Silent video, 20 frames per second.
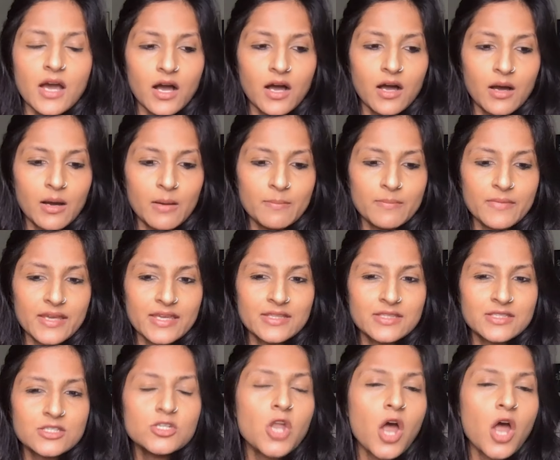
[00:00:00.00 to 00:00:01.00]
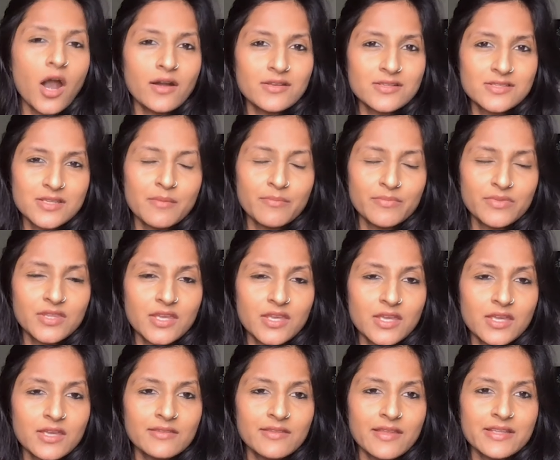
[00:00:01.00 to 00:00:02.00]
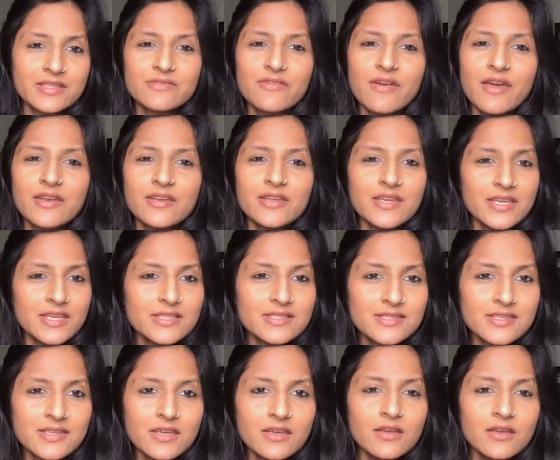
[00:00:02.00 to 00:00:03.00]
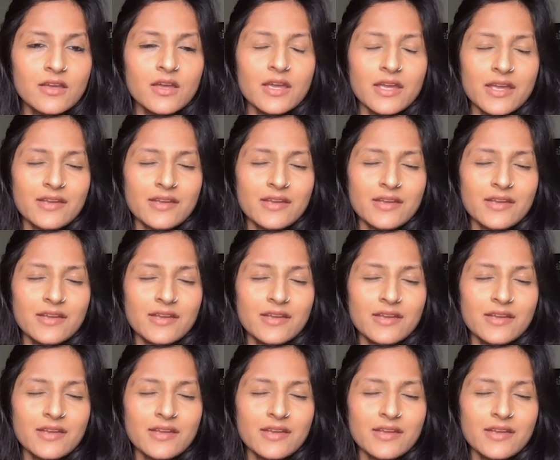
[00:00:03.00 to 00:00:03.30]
It's not something that's very easy.